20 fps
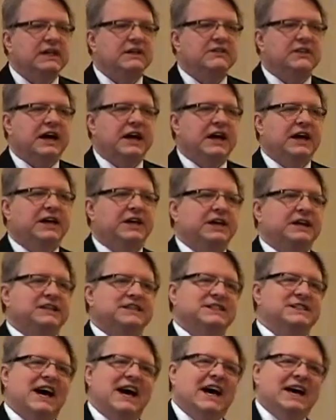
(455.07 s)
that
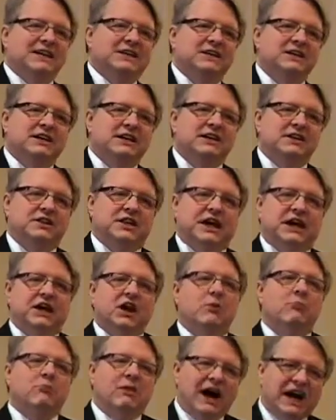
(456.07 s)
it's not
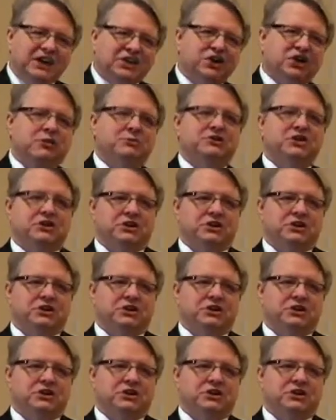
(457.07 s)
that my terms